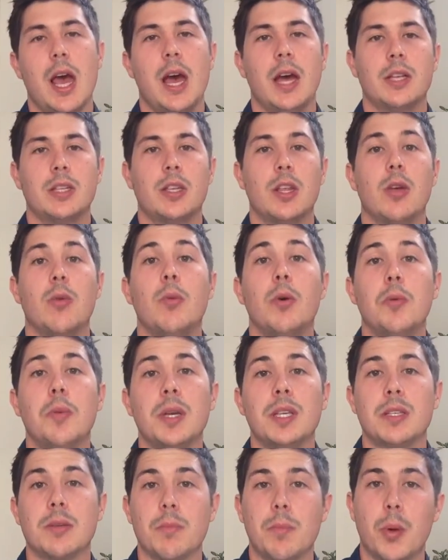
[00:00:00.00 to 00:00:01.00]
Uh, so there will
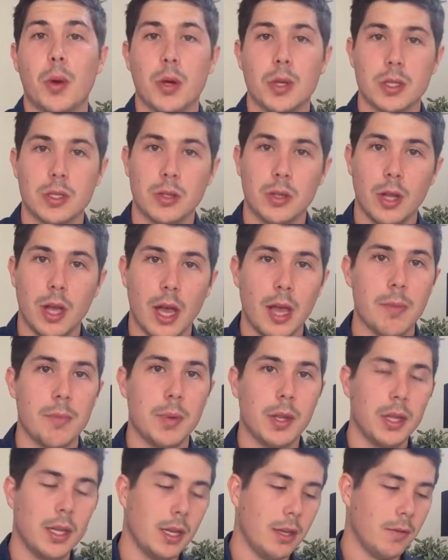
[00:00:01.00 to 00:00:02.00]
be some personal
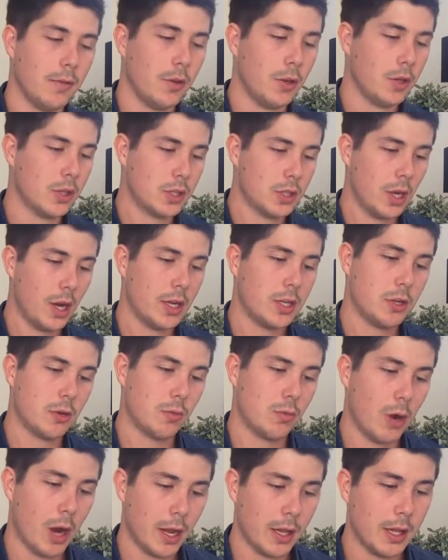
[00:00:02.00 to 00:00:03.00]
liability if you decide to
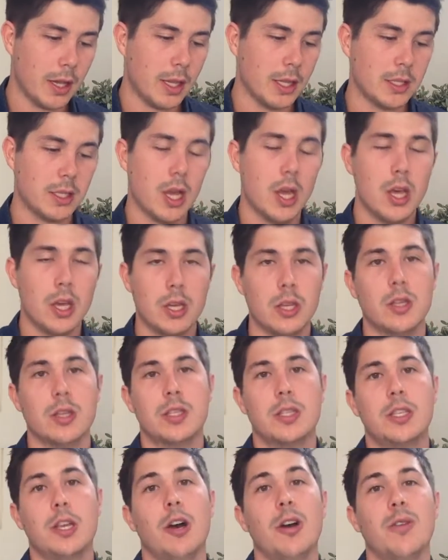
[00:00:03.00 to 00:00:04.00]
run this
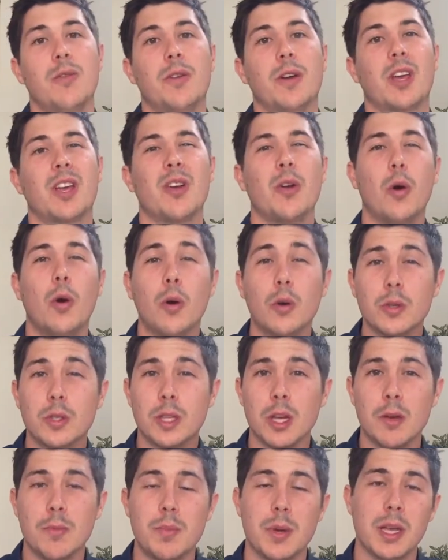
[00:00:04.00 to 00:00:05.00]
yourself. It can
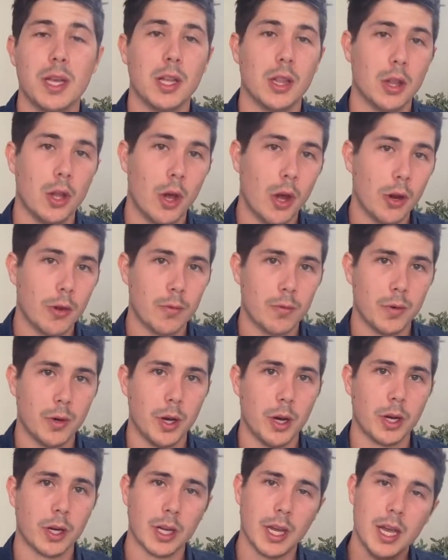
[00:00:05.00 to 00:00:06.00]
also be a lot of
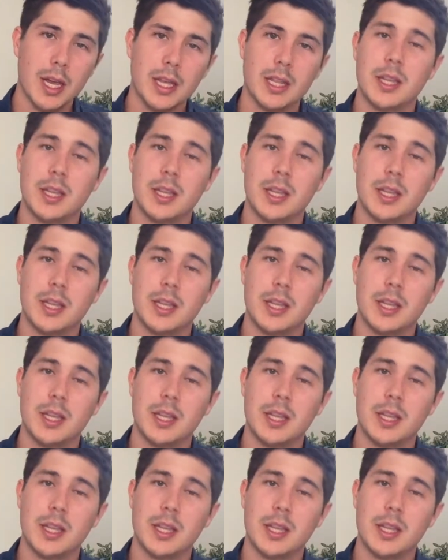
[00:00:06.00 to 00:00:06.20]
work.